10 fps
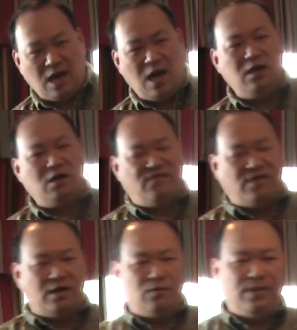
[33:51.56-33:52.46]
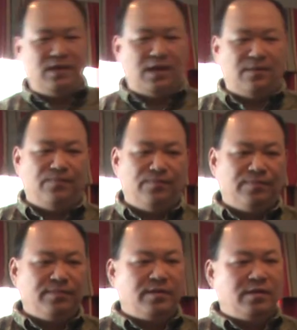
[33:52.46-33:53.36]
hunk of aluminum
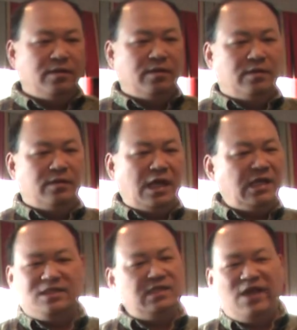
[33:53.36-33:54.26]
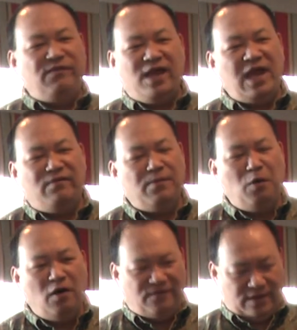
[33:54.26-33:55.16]
that is never ever
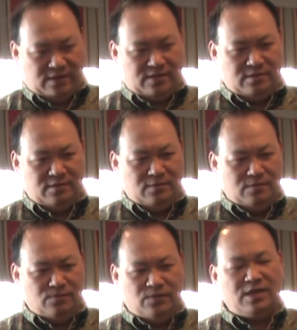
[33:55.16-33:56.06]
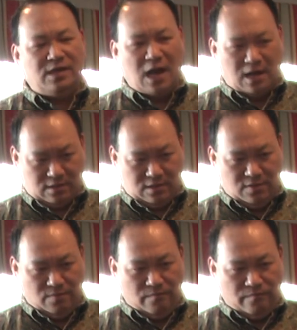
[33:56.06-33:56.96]
perfect with the knock
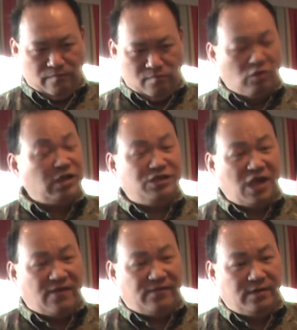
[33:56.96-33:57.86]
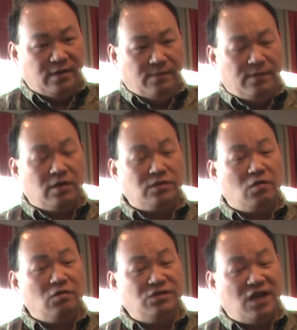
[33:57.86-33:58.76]
or the shaft, because
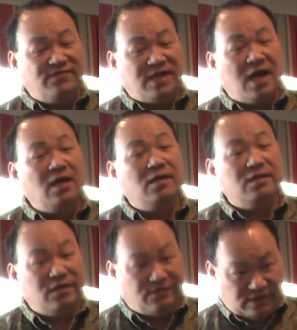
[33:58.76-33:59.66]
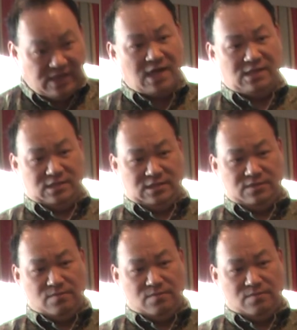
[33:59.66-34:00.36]
all shafts are different sizes.